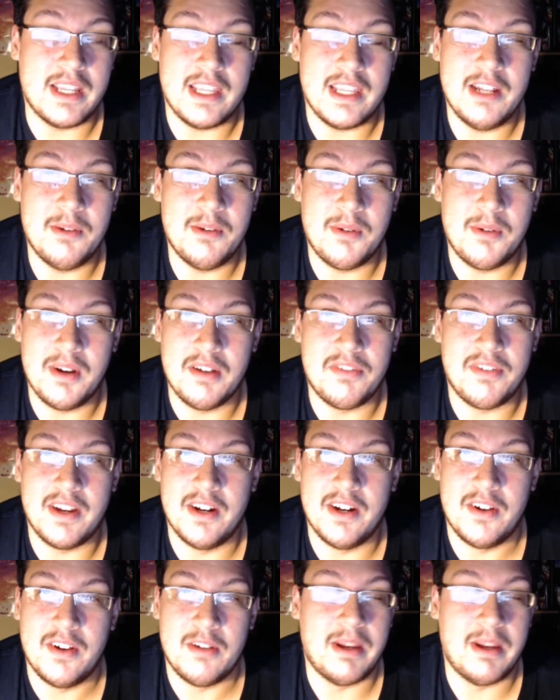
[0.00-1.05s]
He didn't want to fight
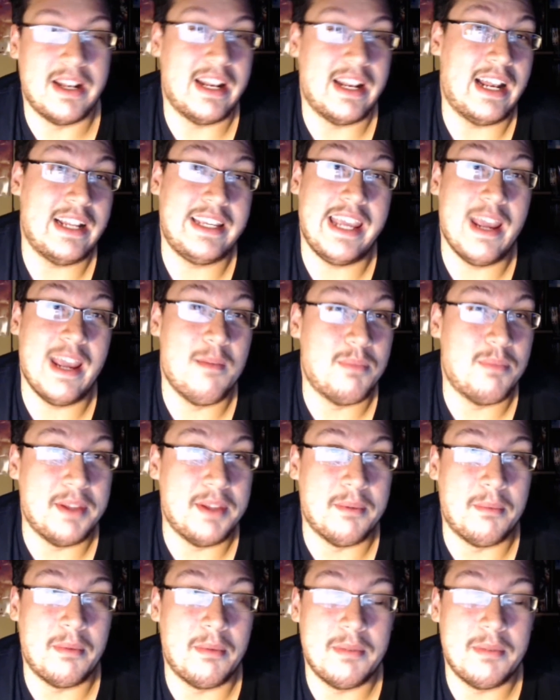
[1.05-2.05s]
All Might, and I can't blame him.